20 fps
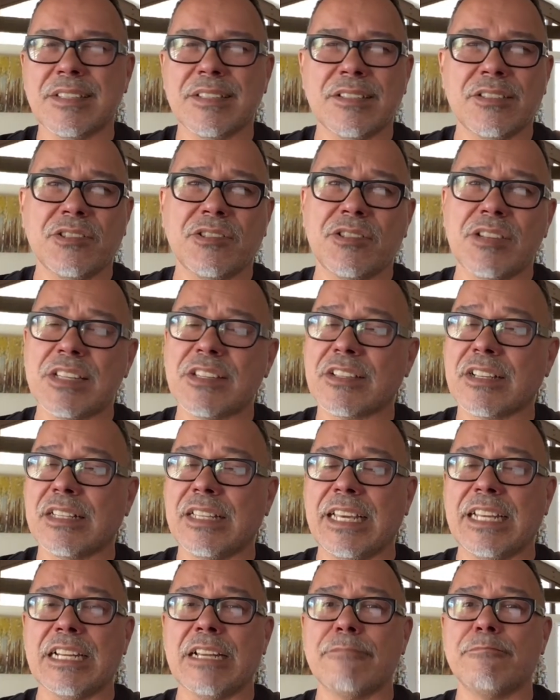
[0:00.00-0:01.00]
just
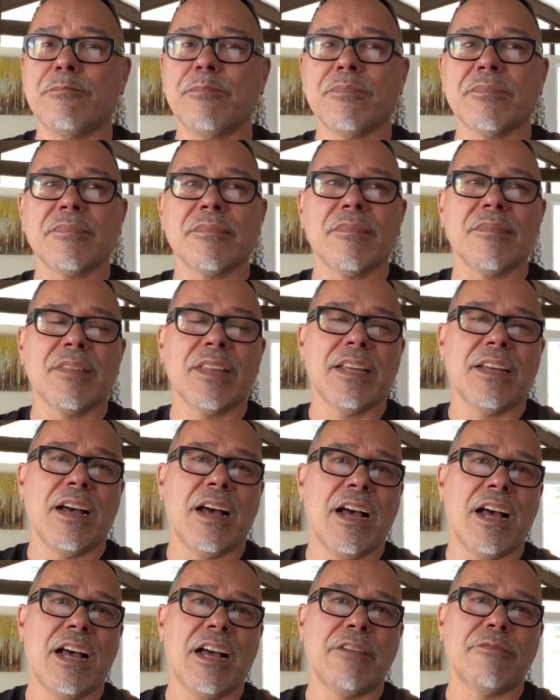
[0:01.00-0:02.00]
clean them,
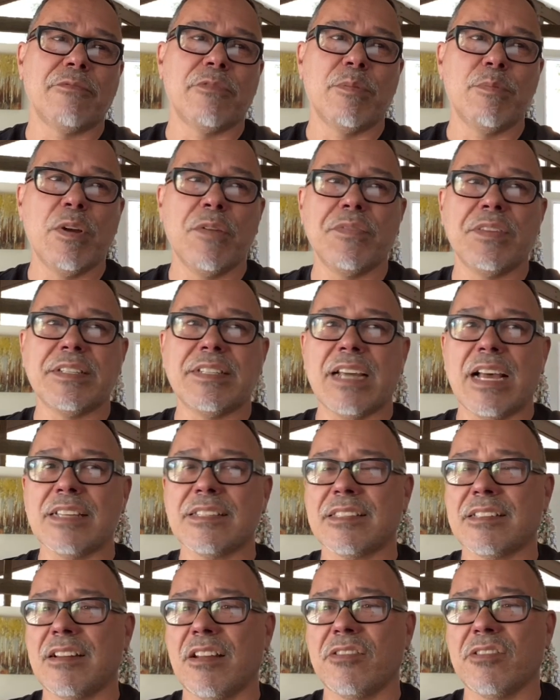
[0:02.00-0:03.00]
remove the
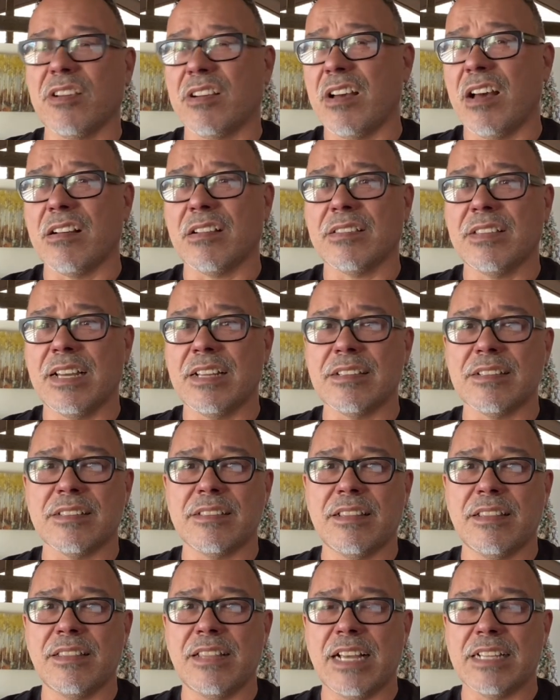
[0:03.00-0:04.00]
dust and other gunk
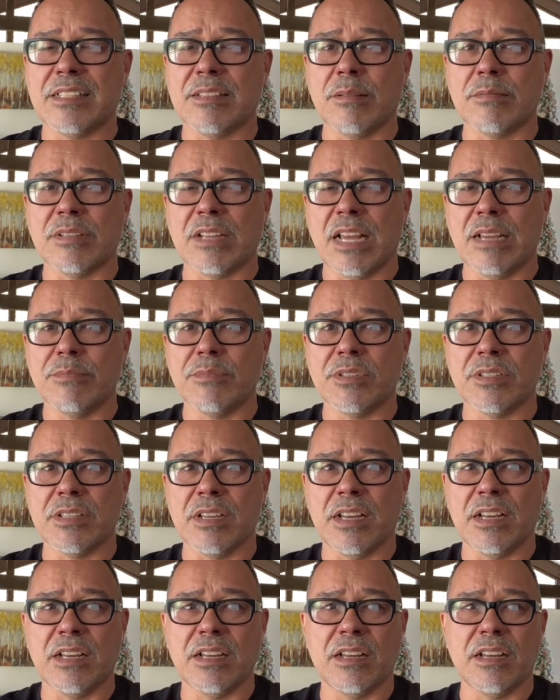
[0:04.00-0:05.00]
that sometimes
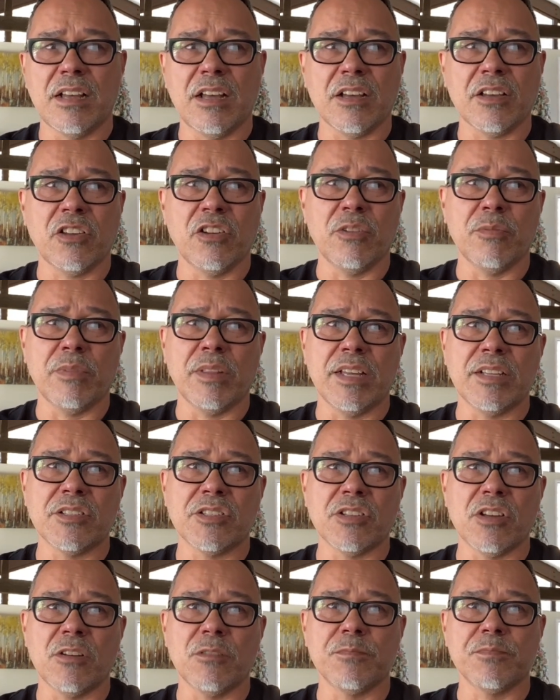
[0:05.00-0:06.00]
accumulates.
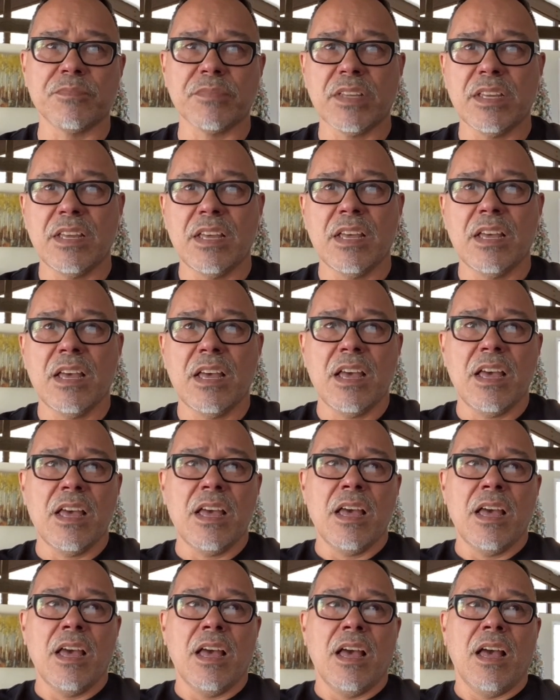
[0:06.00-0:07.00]
So
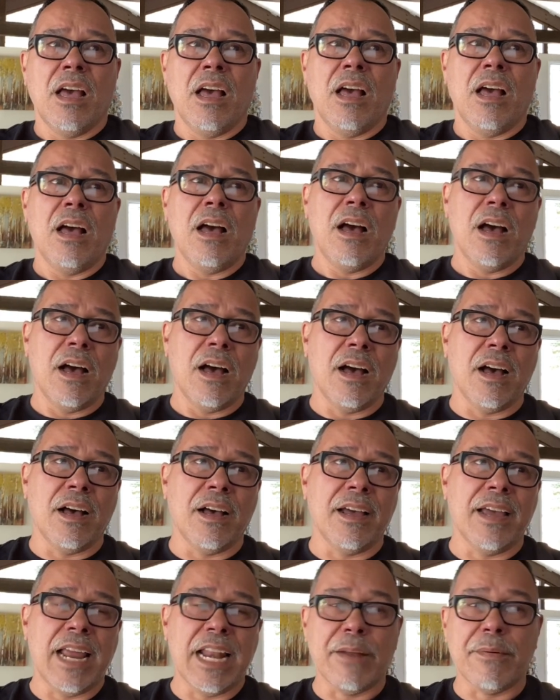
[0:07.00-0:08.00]

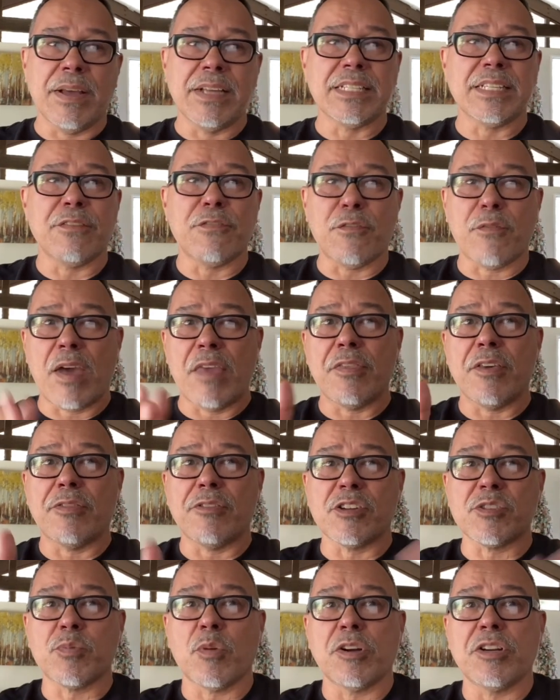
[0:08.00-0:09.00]
anyways, if you find that
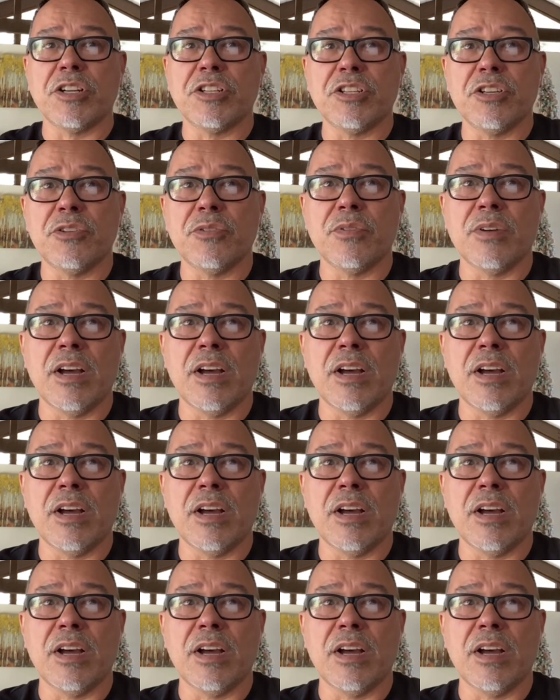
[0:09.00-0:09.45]
there's more to do